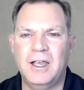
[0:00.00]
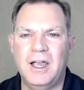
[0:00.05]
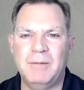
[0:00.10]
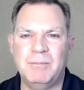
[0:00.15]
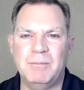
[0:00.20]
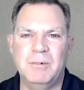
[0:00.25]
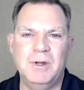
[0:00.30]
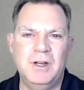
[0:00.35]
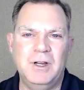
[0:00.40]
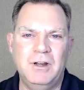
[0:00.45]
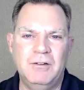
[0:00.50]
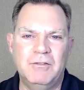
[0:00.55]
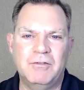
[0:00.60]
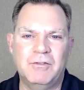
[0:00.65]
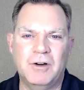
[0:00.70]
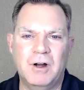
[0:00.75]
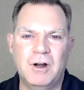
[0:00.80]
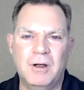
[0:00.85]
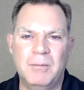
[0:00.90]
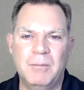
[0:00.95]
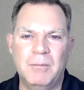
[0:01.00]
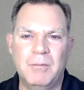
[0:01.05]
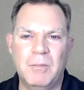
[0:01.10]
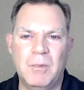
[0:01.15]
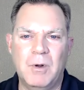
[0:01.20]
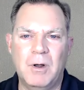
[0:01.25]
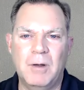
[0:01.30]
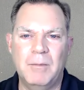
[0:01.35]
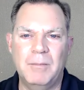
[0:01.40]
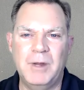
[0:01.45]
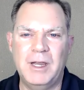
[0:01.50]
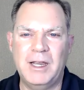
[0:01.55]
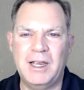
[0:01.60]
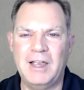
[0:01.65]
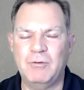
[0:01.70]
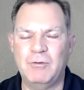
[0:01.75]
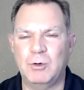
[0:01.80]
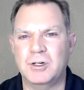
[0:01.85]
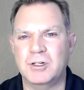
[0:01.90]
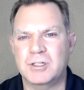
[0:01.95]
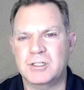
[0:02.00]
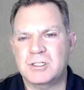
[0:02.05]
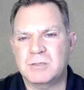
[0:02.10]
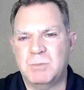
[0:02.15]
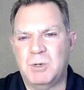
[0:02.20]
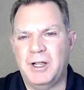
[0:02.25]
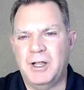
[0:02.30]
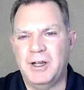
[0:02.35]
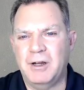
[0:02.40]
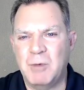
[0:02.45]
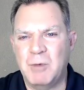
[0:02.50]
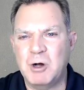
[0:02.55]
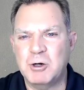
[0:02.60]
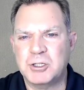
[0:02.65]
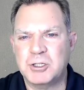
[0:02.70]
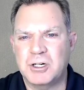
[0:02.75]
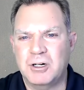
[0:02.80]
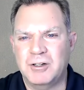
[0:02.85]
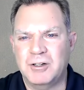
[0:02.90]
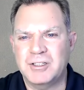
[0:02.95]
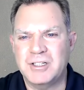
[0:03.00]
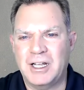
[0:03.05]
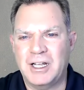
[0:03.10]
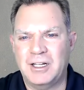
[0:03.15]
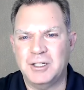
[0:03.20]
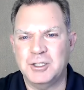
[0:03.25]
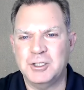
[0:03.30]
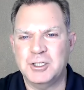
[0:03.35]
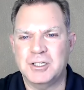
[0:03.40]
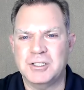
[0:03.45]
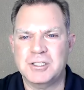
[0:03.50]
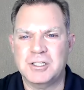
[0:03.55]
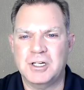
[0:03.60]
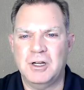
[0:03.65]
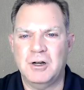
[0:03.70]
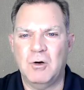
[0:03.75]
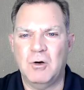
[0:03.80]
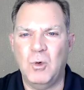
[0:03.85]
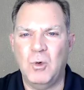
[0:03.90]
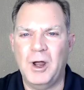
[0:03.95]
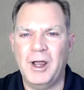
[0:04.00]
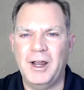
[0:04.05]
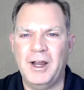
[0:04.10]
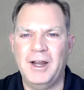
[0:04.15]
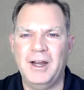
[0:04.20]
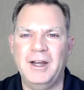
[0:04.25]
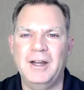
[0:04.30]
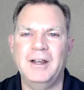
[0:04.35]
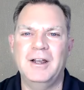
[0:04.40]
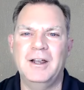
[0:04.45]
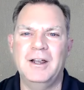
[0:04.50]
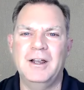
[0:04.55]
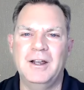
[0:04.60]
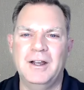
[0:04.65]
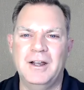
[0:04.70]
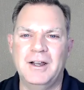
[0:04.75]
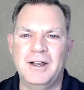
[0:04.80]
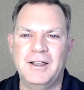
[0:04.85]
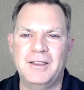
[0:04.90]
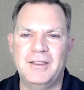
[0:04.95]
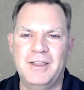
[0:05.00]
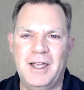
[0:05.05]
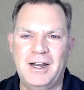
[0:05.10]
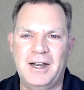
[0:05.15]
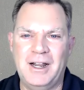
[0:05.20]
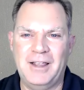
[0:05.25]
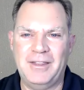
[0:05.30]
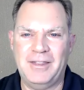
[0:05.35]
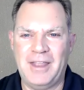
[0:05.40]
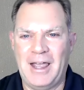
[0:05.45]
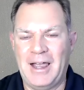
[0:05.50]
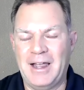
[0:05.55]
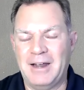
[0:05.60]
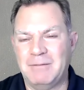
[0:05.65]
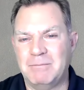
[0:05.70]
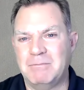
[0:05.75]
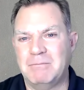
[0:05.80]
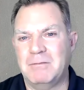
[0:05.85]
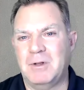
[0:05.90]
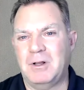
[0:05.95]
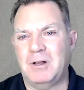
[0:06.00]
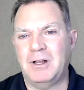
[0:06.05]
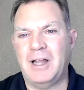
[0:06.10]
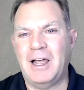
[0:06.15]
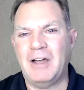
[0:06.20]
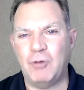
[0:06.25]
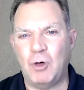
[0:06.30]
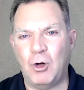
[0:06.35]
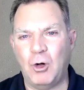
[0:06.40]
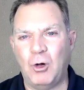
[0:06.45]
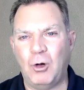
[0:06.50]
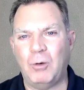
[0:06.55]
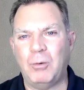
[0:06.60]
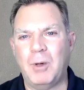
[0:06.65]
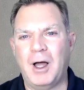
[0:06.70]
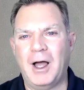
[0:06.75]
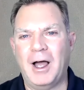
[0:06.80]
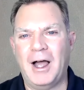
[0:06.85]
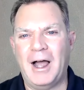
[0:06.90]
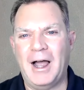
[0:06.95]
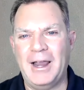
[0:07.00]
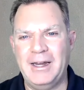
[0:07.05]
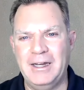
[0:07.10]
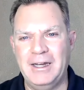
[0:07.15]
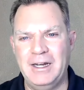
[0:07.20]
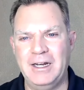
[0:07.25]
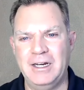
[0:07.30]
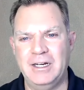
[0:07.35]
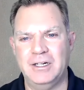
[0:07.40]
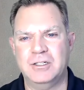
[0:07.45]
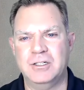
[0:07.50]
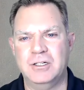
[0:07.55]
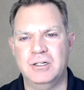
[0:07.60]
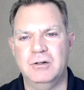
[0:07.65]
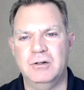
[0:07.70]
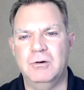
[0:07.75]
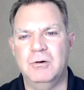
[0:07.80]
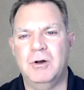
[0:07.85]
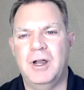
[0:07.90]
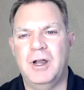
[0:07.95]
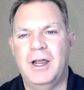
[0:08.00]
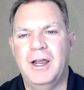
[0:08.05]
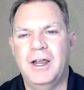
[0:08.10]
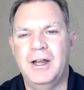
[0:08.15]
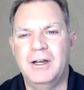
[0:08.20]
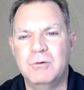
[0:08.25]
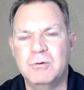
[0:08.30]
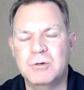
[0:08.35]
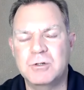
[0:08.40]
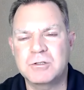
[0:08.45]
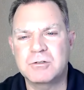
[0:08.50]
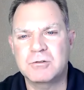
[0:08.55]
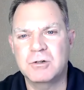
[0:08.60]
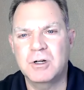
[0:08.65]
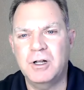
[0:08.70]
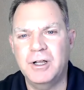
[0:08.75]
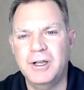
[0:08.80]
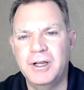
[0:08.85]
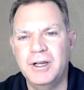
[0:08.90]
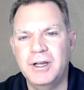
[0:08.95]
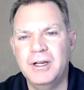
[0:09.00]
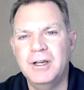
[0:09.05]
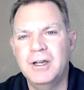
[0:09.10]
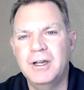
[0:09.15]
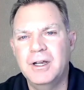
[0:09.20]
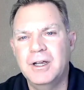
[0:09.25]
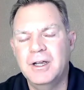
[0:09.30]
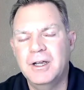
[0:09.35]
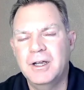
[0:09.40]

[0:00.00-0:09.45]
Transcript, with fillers: kept me from being able to display emotional intelligence in a way that at that level I needed to. And it was really